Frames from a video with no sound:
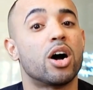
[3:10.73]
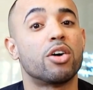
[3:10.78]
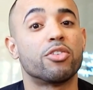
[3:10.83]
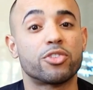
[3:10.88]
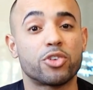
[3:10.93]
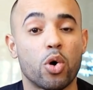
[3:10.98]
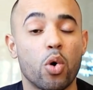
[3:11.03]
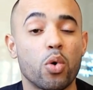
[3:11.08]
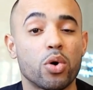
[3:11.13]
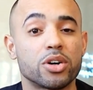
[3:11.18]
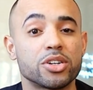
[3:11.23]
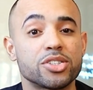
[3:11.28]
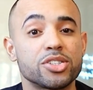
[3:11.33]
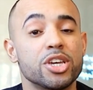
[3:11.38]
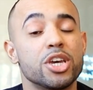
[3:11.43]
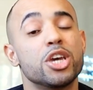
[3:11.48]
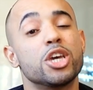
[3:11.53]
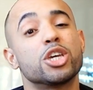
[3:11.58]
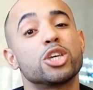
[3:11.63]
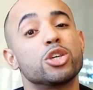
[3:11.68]
Of course,
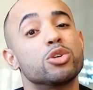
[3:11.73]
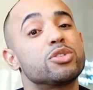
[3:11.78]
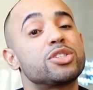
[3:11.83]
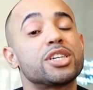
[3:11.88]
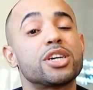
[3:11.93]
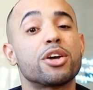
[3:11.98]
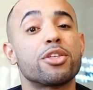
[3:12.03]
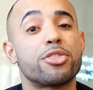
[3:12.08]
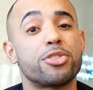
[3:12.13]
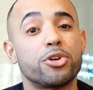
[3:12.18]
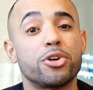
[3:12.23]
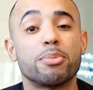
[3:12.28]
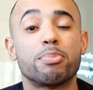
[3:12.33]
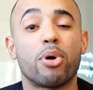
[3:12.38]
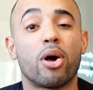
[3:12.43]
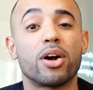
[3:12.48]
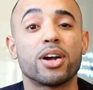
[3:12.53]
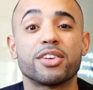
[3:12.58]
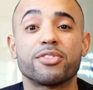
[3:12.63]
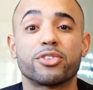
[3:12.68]
using a third
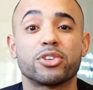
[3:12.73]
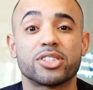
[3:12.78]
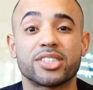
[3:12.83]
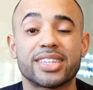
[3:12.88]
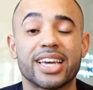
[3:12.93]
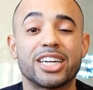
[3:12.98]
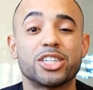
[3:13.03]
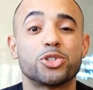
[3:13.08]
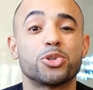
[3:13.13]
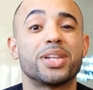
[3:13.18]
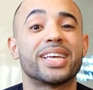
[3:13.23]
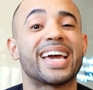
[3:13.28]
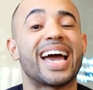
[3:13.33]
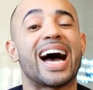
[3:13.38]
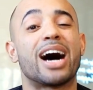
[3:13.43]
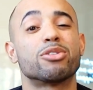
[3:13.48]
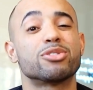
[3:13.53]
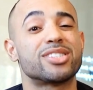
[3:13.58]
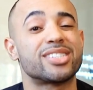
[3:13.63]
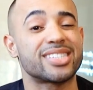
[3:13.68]
party for scheduling
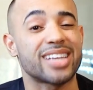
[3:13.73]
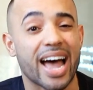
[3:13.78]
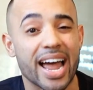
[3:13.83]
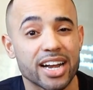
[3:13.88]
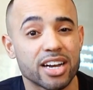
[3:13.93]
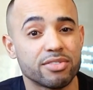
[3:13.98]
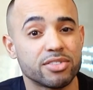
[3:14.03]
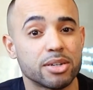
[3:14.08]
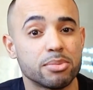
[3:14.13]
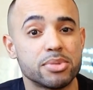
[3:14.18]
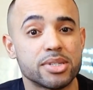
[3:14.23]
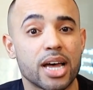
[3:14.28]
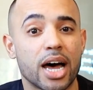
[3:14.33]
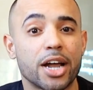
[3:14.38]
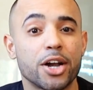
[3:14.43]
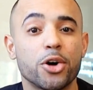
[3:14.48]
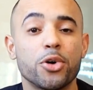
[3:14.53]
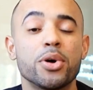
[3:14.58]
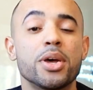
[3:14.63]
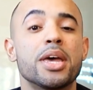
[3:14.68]
outside of
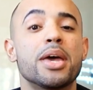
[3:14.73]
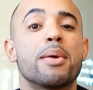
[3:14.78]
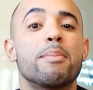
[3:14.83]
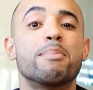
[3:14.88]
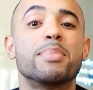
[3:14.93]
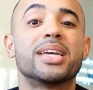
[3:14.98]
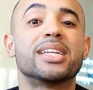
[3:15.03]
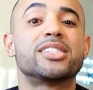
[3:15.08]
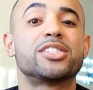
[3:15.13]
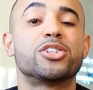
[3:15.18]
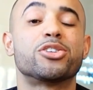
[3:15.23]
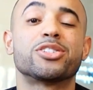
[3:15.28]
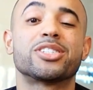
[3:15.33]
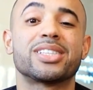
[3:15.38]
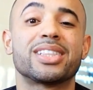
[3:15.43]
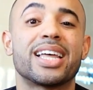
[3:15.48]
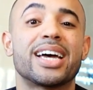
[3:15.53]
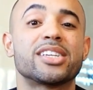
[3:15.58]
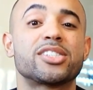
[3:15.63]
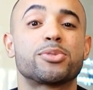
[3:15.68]
Dubsado means there's
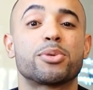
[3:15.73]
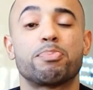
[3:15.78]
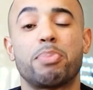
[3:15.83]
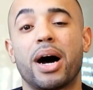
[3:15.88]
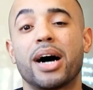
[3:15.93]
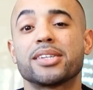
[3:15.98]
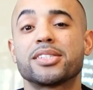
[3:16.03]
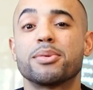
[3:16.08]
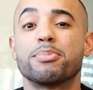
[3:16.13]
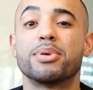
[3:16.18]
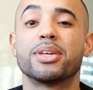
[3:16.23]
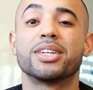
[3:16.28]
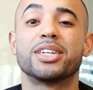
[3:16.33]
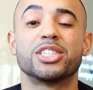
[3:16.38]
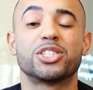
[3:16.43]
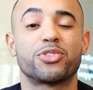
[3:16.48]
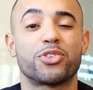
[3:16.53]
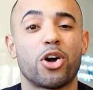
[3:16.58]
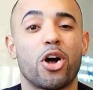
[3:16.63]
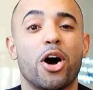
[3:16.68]
less
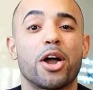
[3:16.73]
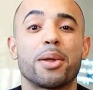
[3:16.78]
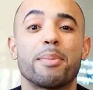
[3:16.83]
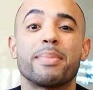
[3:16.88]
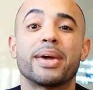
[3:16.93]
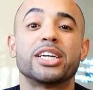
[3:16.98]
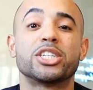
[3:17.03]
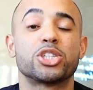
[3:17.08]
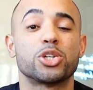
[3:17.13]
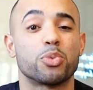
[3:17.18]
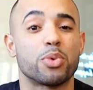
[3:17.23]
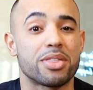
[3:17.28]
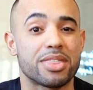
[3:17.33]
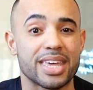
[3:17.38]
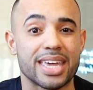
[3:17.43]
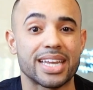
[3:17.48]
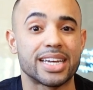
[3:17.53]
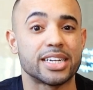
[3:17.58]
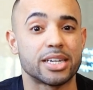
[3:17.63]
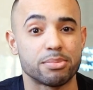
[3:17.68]
possibilities for automation
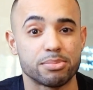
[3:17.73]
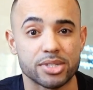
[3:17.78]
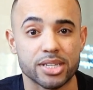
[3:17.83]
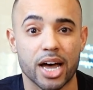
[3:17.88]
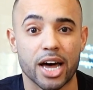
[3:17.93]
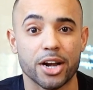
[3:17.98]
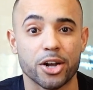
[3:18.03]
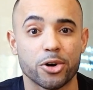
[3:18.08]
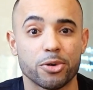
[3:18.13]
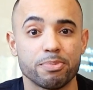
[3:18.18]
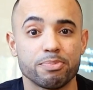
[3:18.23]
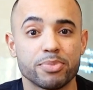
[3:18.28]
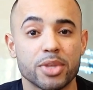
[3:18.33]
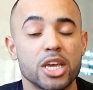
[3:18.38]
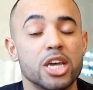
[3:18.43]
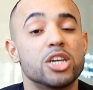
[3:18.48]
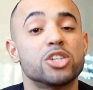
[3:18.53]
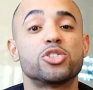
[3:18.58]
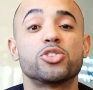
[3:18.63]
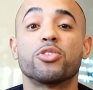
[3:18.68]
within Dubsado.
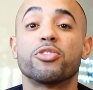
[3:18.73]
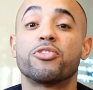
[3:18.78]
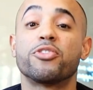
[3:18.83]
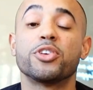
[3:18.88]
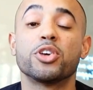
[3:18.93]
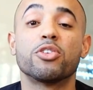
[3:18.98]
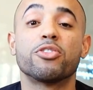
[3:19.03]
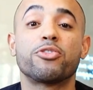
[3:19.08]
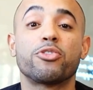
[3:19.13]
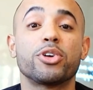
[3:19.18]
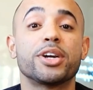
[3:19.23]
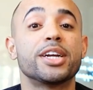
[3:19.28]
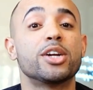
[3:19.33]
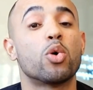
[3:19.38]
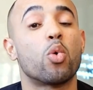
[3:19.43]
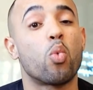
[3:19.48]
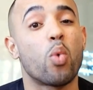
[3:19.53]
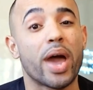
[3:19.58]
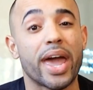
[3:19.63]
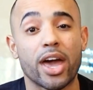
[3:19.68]
So feel free
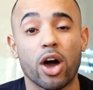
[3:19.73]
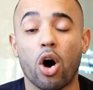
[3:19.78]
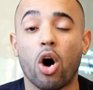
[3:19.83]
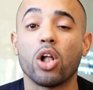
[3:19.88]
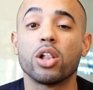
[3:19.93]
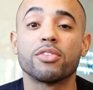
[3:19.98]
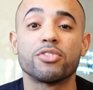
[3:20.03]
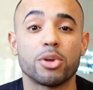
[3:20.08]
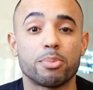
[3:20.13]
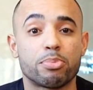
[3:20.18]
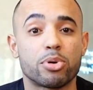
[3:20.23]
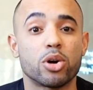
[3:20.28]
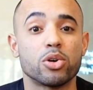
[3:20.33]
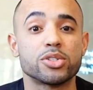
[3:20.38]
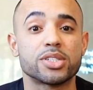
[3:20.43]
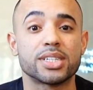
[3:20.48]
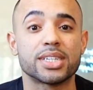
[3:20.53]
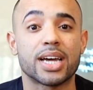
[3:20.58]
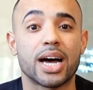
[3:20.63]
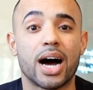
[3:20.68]
to weigh all of the
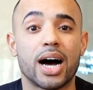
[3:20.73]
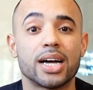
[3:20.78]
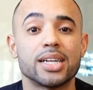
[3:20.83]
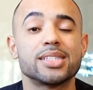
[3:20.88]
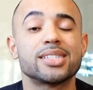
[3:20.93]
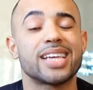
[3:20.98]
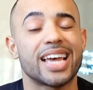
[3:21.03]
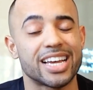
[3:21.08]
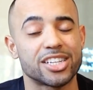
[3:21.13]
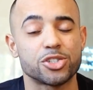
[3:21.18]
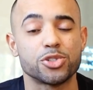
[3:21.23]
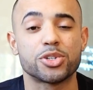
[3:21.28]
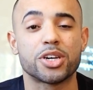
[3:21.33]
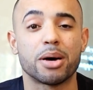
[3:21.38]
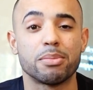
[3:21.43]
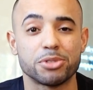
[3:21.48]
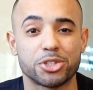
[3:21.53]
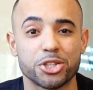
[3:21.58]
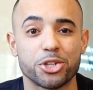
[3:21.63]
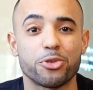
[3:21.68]
pros and cons as you
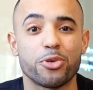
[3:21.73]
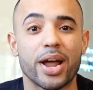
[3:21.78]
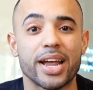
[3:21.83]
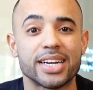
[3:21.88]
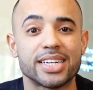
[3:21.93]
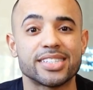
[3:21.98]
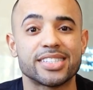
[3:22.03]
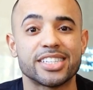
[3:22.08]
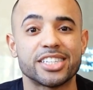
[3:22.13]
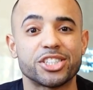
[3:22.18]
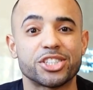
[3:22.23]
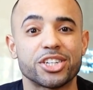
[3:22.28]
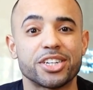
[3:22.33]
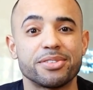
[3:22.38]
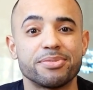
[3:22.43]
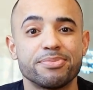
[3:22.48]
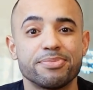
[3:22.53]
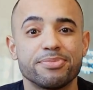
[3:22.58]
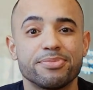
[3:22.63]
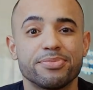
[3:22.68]
come to the right
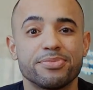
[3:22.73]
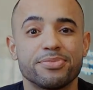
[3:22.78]
decision.